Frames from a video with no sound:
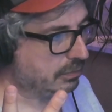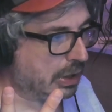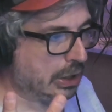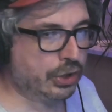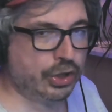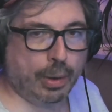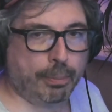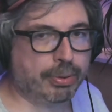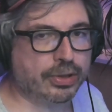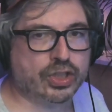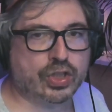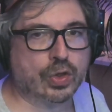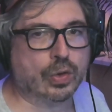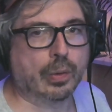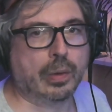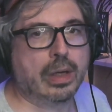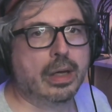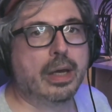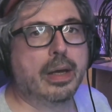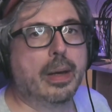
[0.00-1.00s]
Number two,
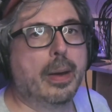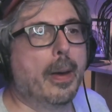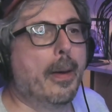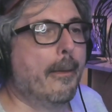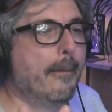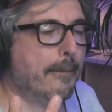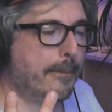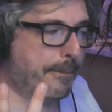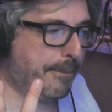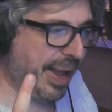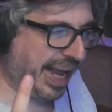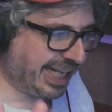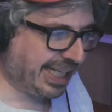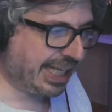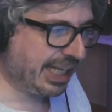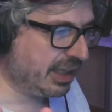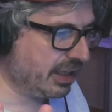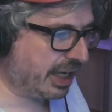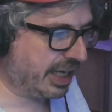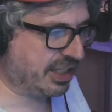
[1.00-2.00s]

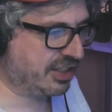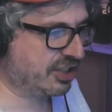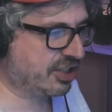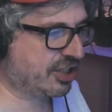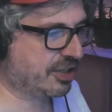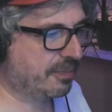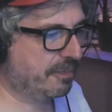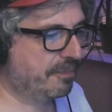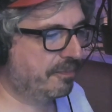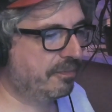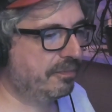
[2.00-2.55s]
Becky Lynch,